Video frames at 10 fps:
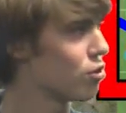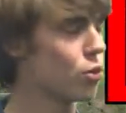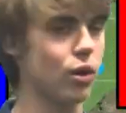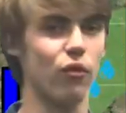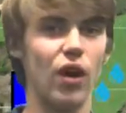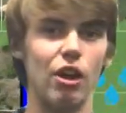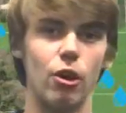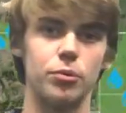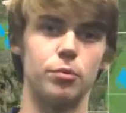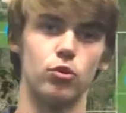through to fire
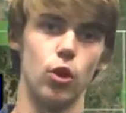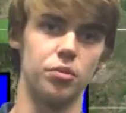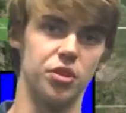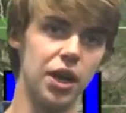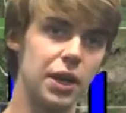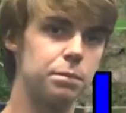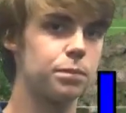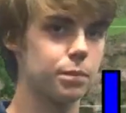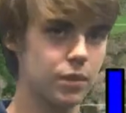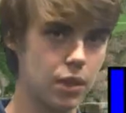up some storms tonight.
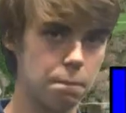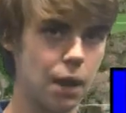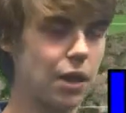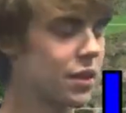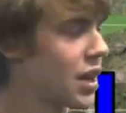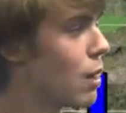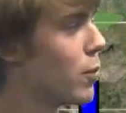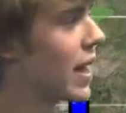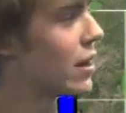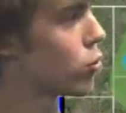By the time we get